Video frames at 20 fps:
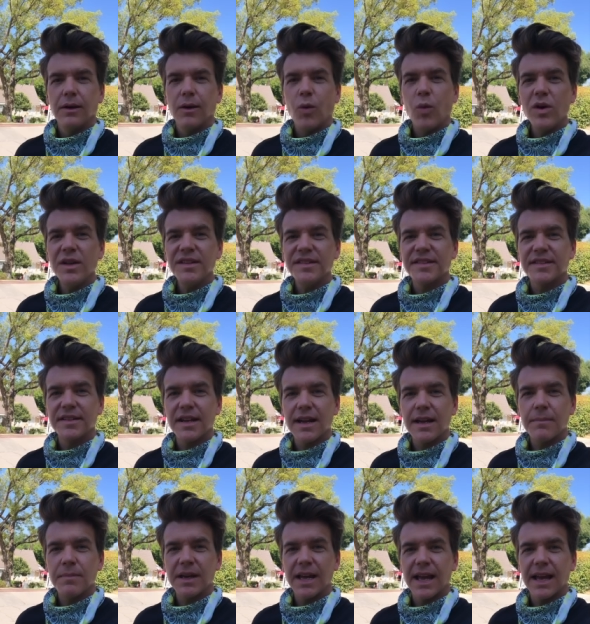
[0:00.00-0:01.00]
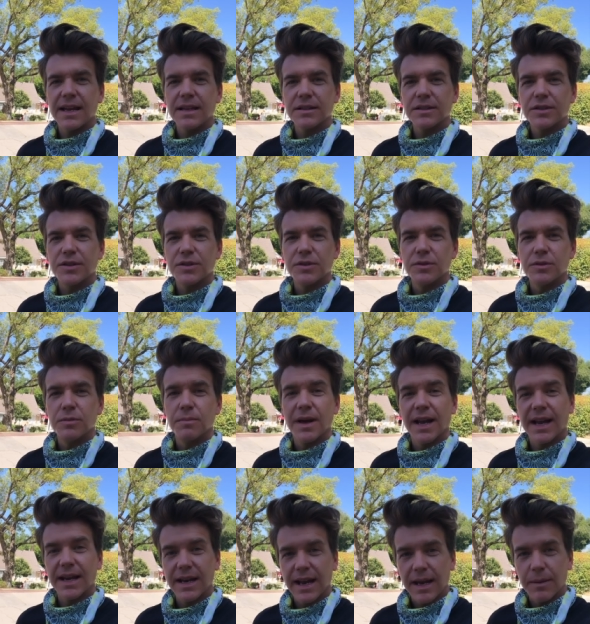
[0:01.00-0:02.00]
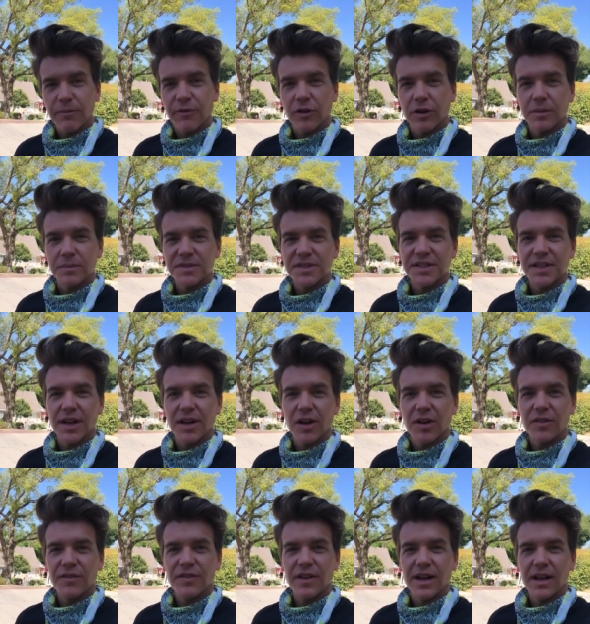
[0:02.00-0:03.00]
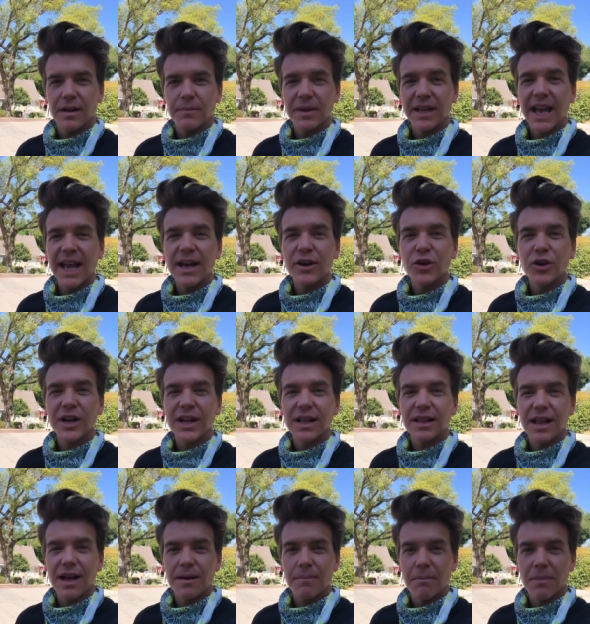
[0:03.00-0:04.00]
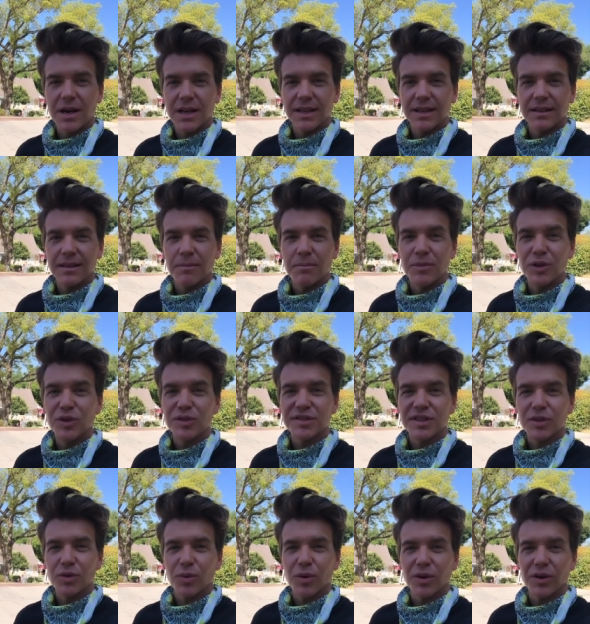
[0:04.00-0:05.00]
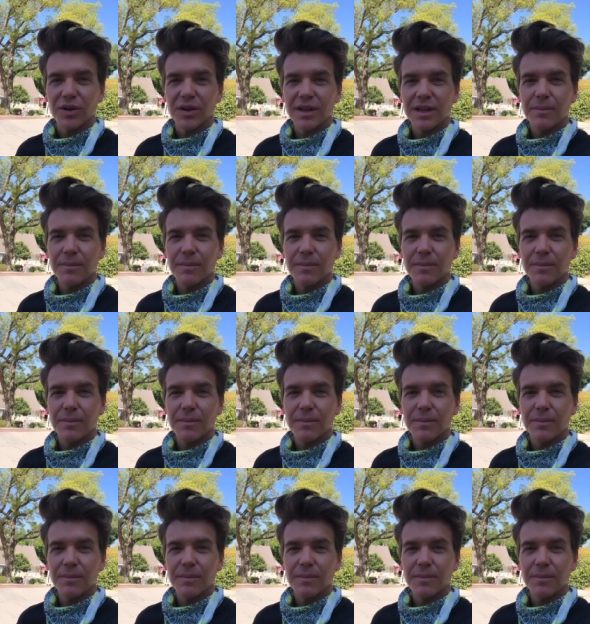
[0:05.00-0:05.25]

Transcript: Once Sam began to make a name for himself and began earning a lot of money in the music world,